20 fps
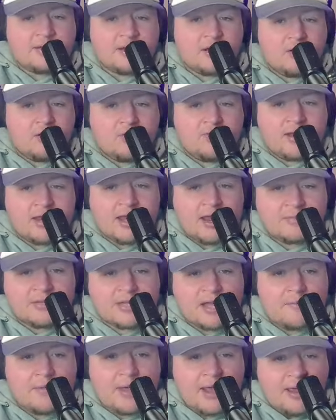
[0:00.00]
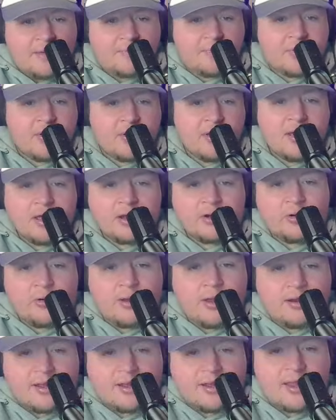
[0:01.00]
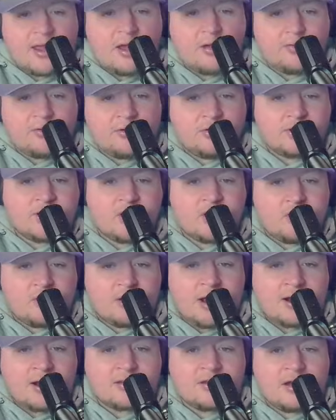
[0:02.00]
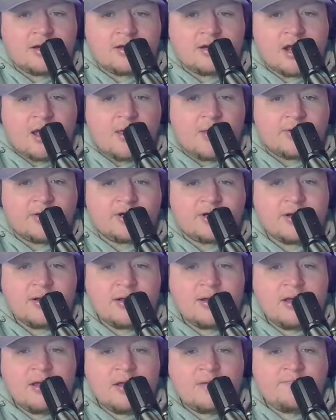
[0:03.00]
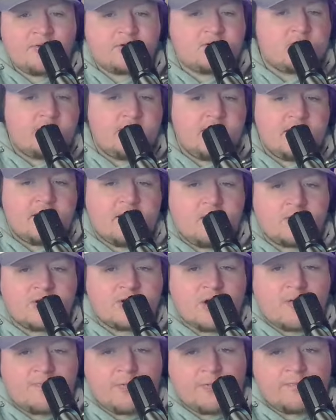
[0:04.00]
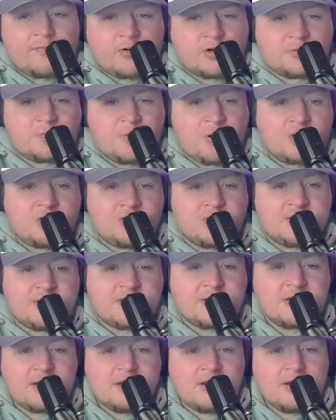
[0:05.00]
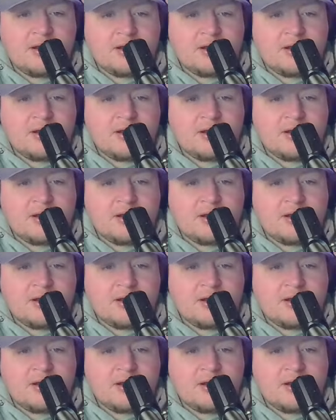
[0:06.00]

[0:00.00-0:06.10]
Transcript: Download the Game Time app, create an account, and use code LOCKEDONCollege for $20 off your first purchase.